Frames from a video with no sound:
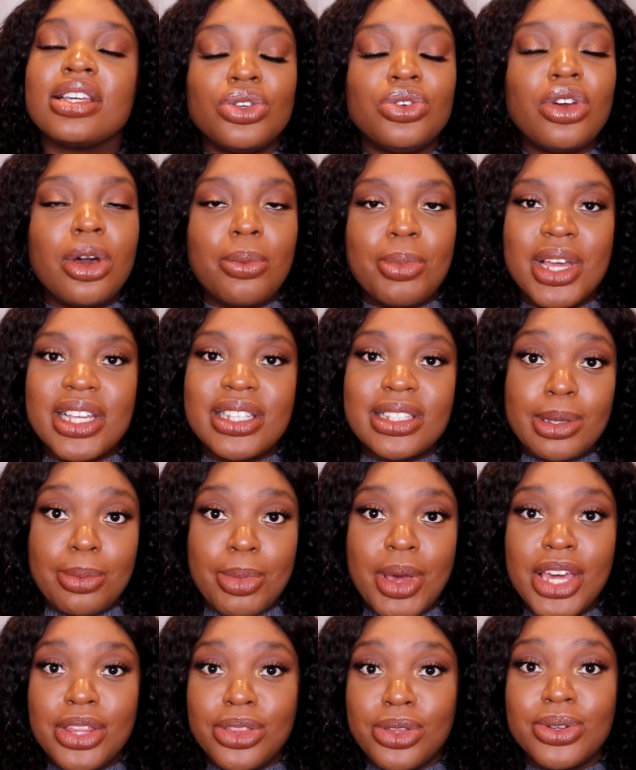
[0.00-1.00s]
do your best to
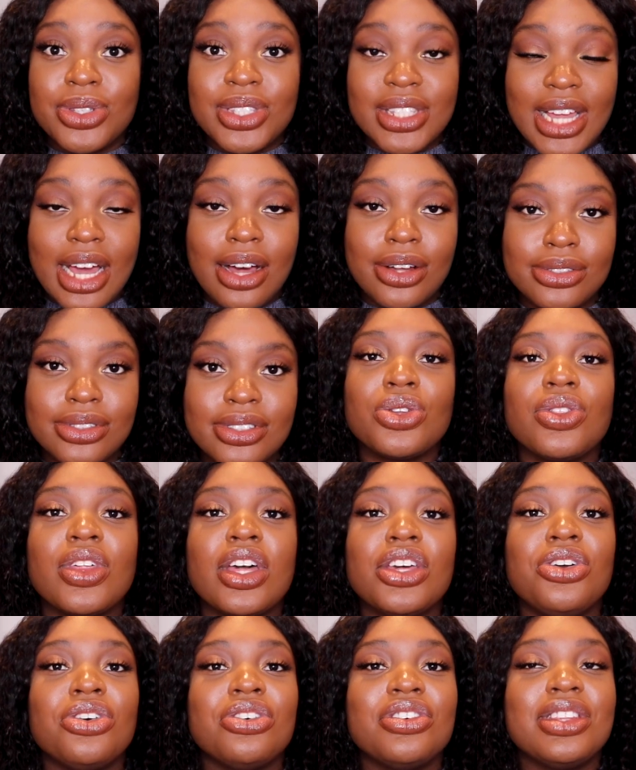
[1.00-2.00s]
pay those down so
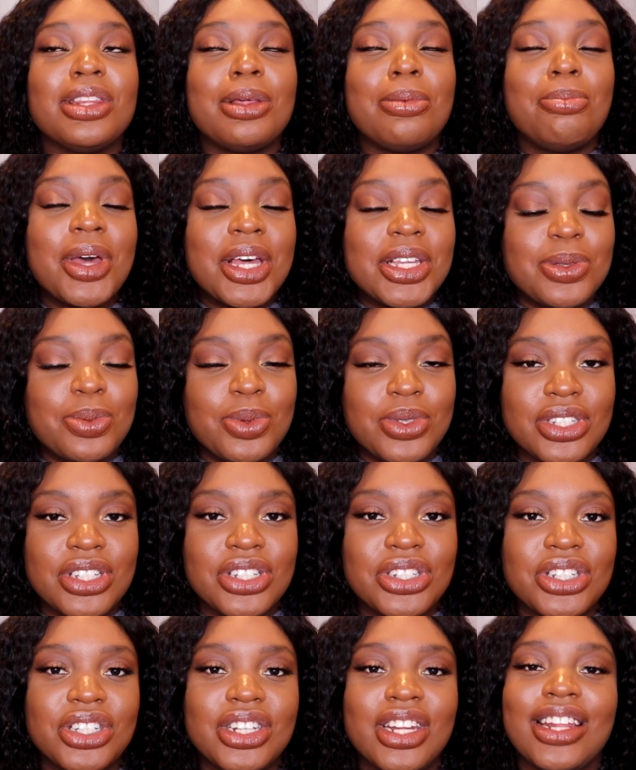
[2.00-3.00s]
that you're in the best
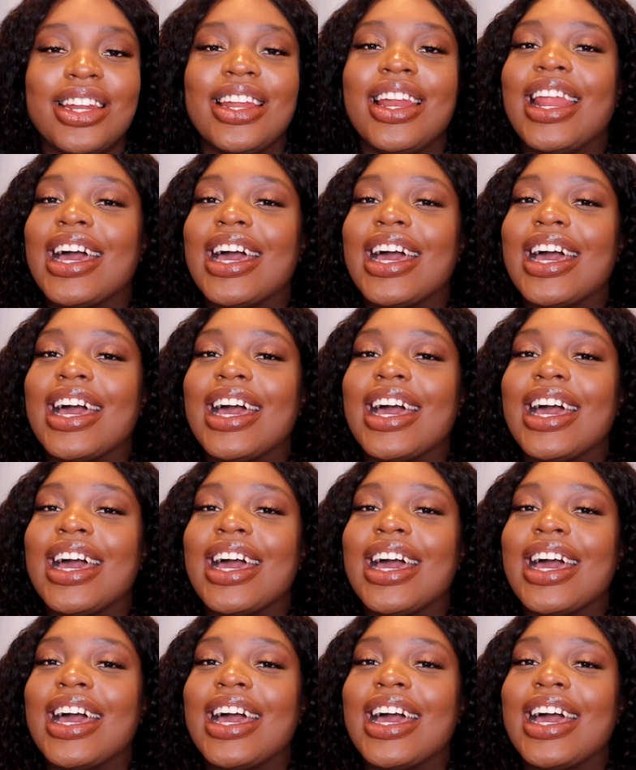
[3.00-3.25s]
position and,